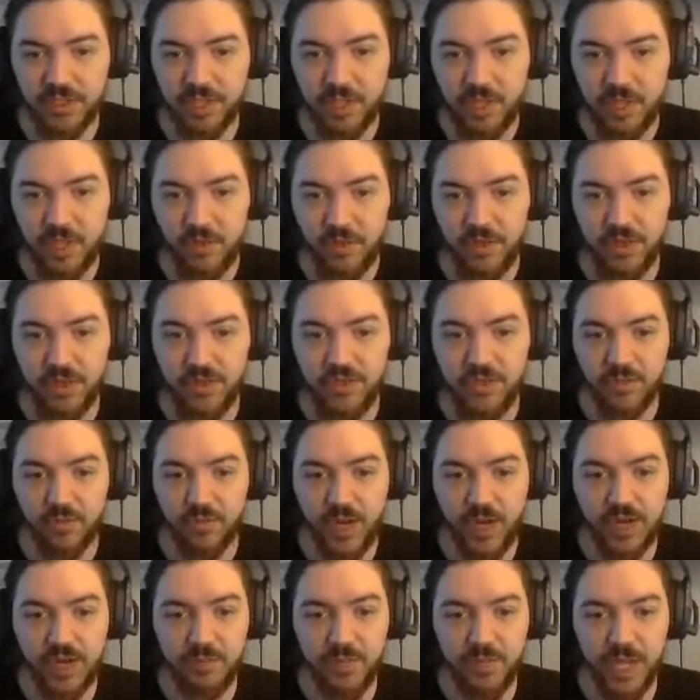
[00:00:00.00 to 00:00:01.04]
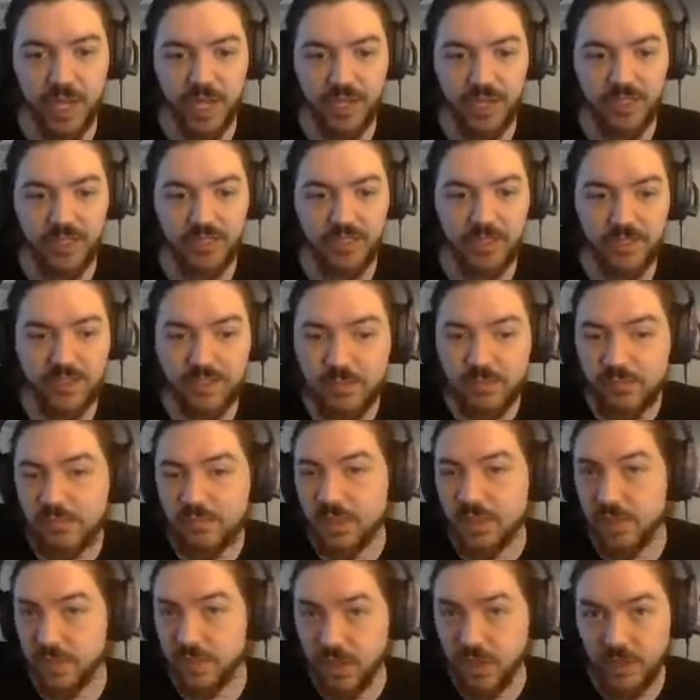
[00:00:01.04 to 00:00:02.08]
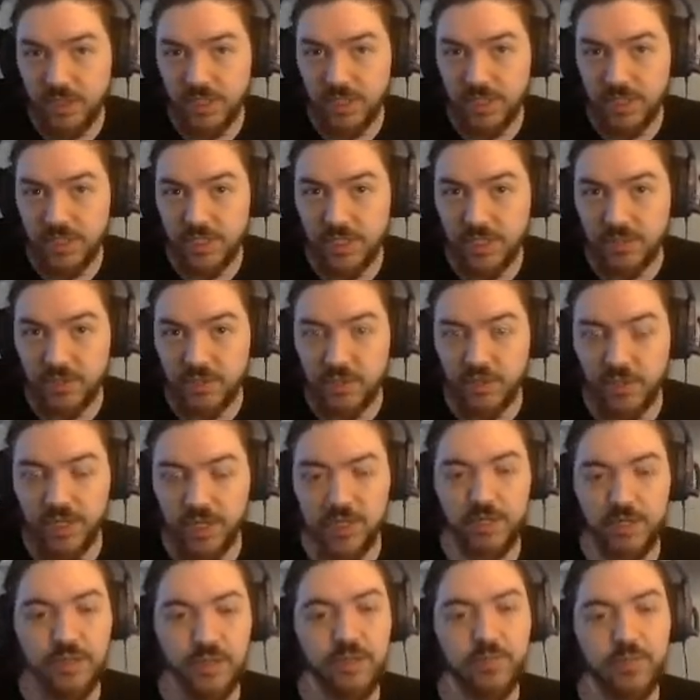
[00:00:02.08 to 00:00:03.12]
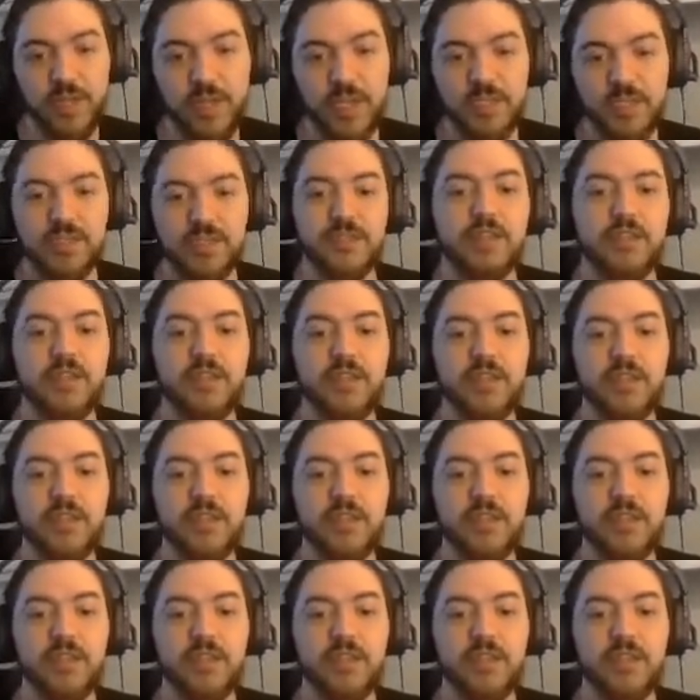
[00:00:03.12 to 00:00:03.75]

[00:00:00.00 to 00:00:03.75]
Whereas the red base, you don't get to come straight in on the base.